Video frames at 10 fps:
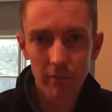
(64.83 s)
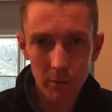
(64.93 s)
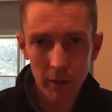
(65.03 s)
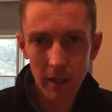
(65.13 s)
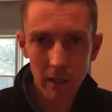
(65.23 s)
And if
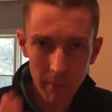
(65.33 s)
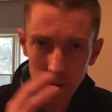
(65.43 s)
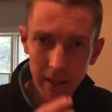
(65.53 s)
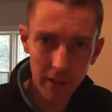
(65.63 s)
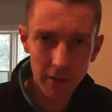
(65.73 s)
you want to hear
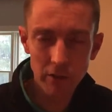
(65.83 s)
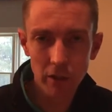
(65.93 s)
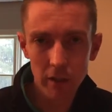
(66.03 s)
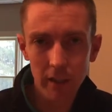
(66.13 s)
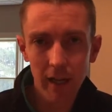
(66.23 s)
about that, you can
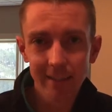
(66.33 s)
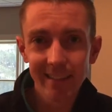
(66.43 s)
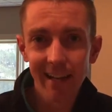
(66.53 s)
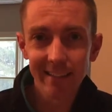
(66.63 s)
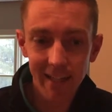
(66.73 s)
certainly
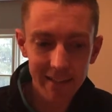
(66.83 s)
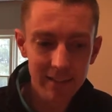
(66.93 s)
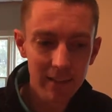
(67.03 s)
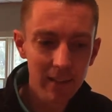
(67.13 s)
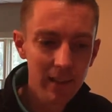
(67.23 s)
contact
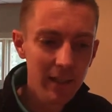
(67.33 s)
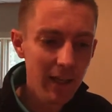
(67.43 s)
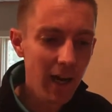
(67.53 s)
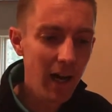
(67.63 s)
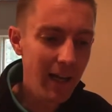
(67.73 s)
us
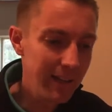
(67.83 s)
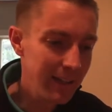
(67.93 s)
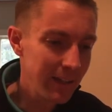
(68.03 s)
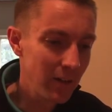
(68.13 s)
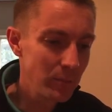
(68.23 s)
in
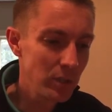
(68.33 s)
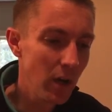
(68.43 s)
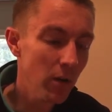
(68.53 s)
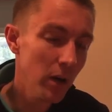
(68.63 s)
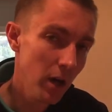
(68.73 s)
the interim.
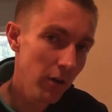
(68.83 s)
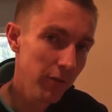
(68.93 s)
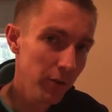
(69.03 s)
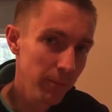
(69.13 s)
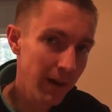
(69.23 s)
So
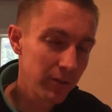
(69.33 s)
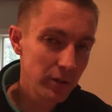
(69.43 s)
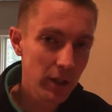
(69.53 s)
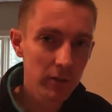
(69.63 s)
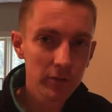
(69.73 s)
food and
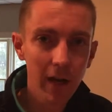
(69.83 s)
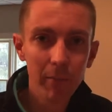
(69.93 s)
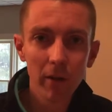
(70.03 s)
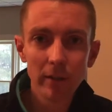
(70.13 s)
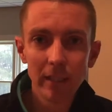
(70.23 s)
beverage service,
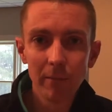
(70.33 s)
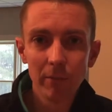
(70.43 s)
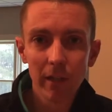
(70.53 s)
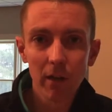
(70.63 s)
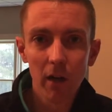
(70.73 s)
Fabio and the
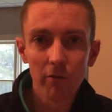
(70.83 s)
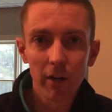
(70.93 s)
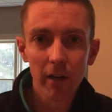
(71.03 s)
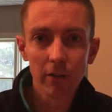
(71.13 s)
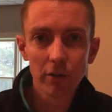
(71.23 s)
team kickoff
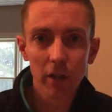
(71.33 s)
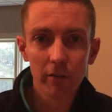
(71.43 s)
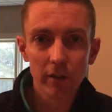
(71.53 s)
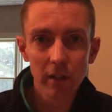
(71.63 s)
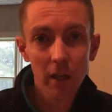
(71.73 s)
regular
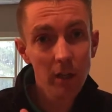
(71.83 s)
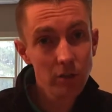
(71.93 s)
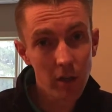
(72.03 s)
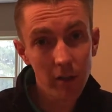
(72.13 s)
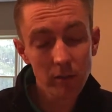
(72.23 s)
service
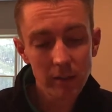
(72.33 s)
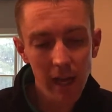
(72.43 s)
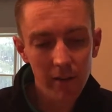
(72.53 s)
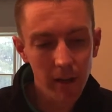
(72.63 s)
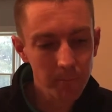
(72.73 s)
starting on
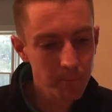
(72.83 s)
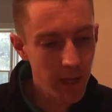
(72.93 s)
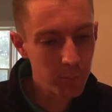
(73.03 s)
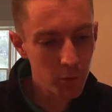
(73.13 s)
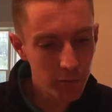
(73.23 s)
Saturday,
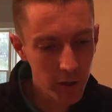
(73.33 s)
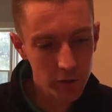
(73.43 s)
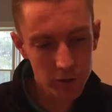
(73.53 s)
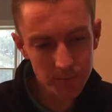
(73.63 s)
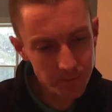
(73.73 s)
April
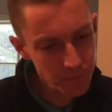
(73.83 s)
1st.